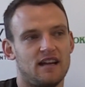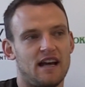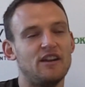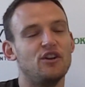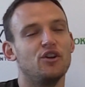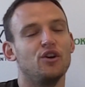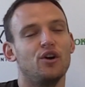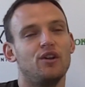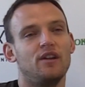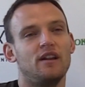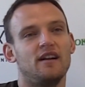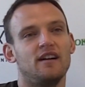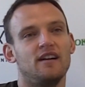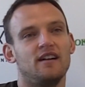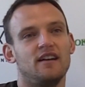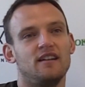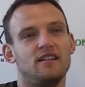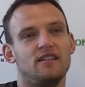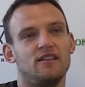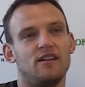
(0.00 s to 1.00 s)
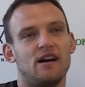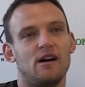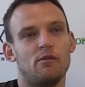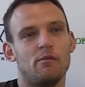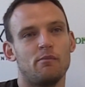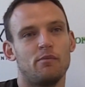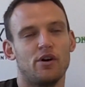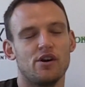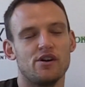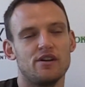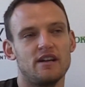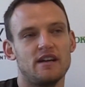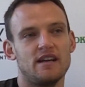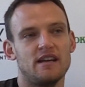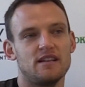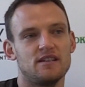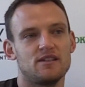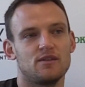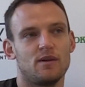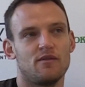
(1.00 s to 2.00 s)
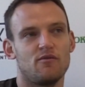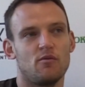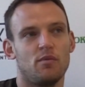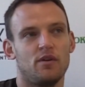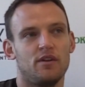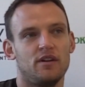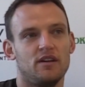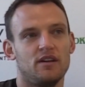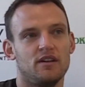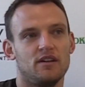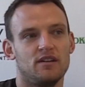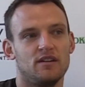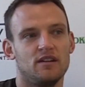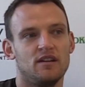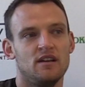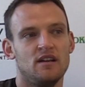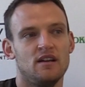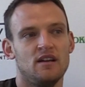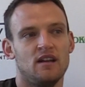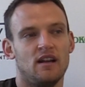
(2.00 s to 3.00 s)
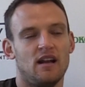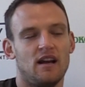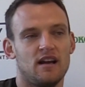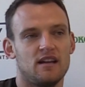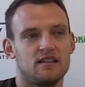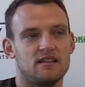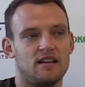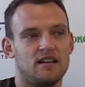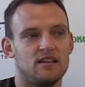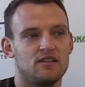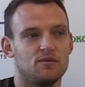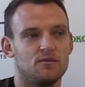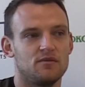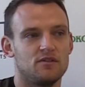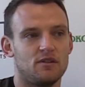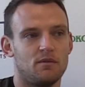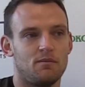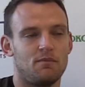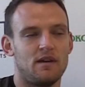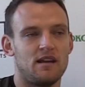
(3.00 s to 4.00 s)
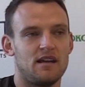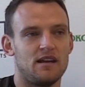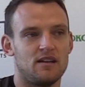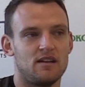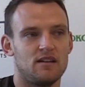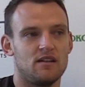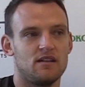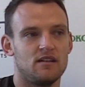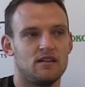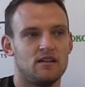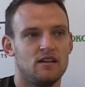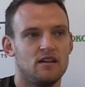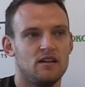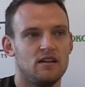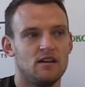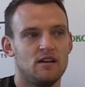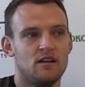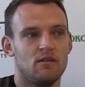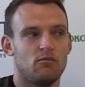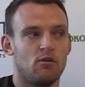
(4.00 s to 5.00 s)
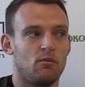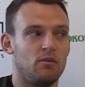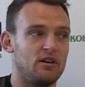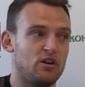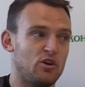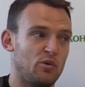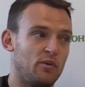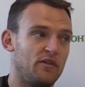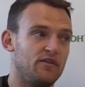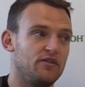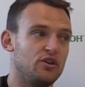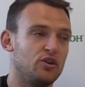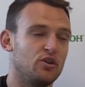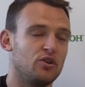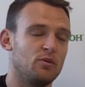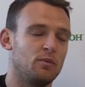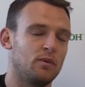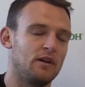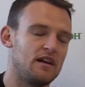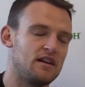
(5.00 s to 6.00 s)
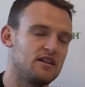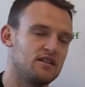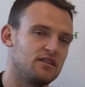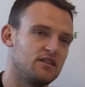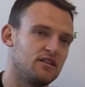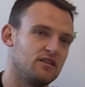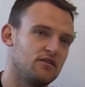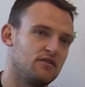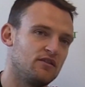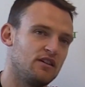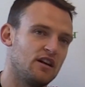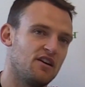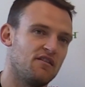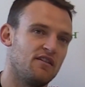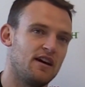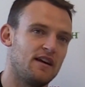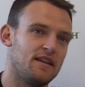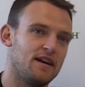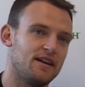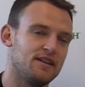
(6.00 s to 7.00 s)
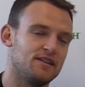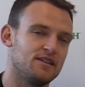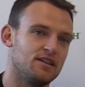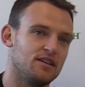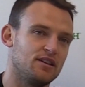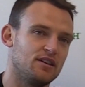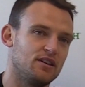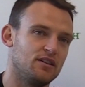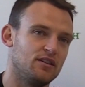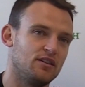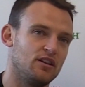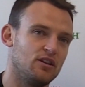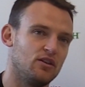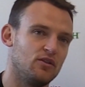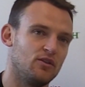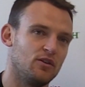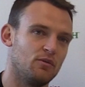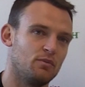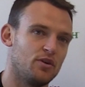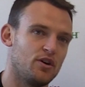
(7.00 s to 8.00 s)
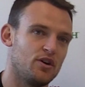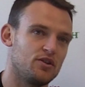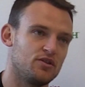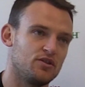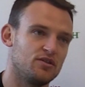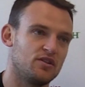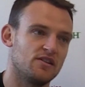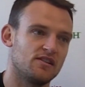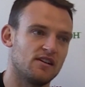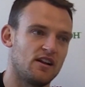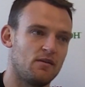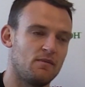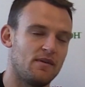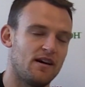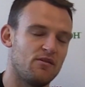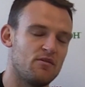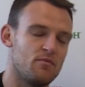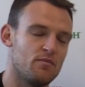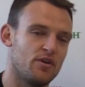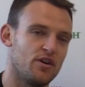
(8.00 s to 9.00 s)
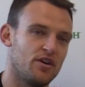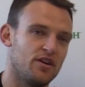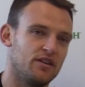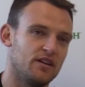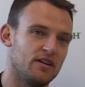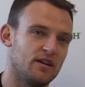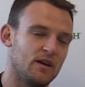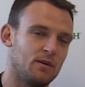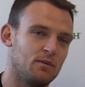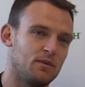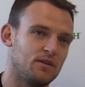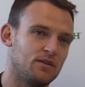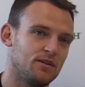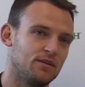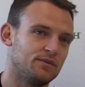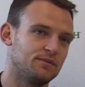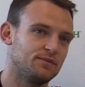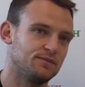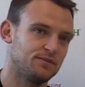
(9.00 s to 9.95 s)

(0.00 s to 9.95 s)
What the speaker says: know that, and I know how important it is to everybody. And like I said, it's up to me and probably a couple of the older players to reiterate that to the younger boys, just to tell them how important the game is.